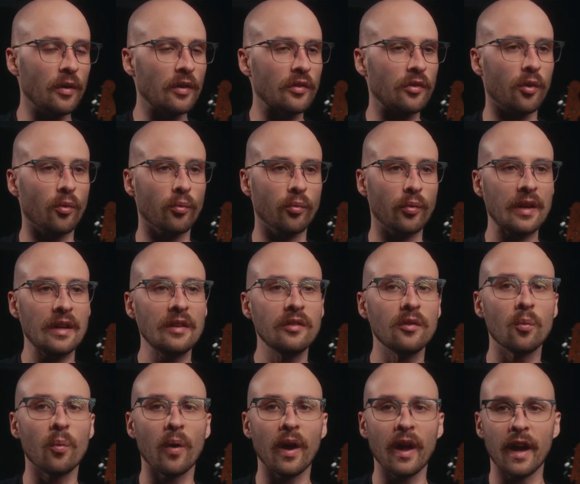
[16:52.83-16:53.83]
is the
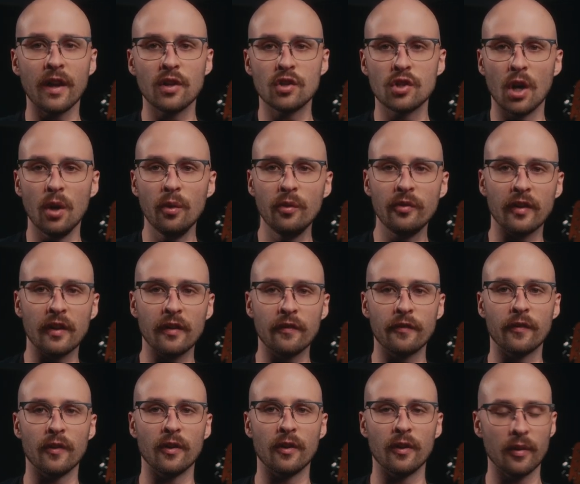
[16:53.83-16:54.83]
reason why I chose it
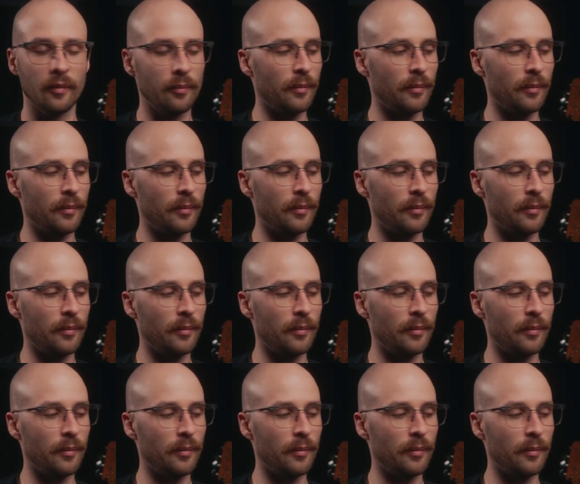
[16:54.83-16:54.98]
for